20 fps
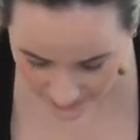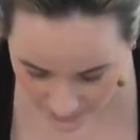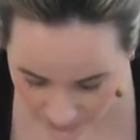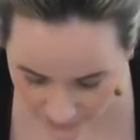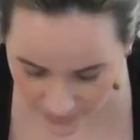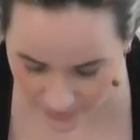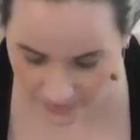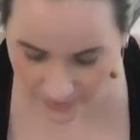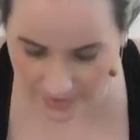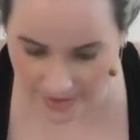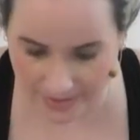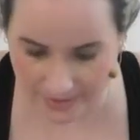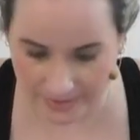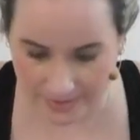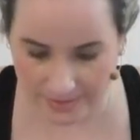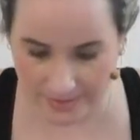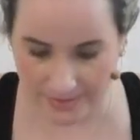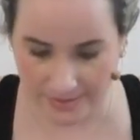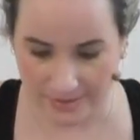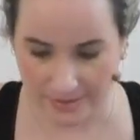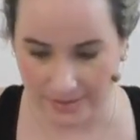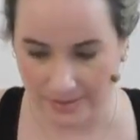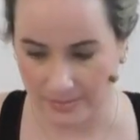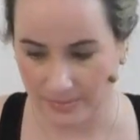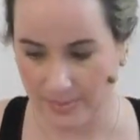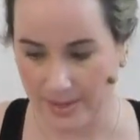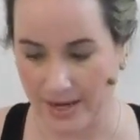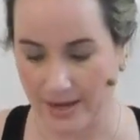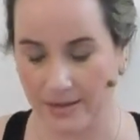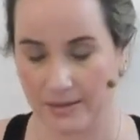whether that's
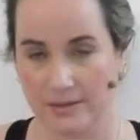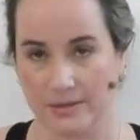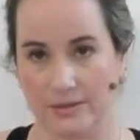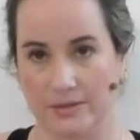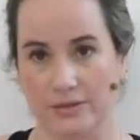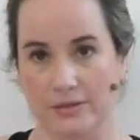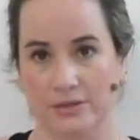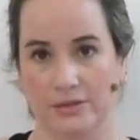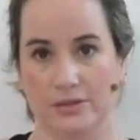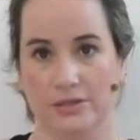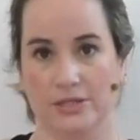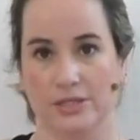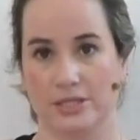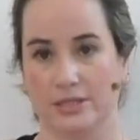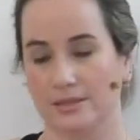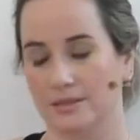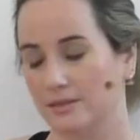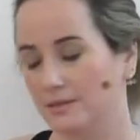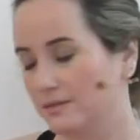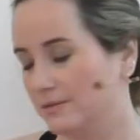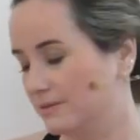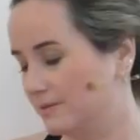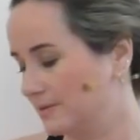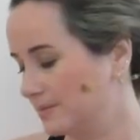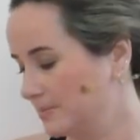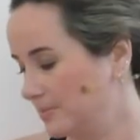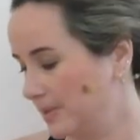seated back on your cushion or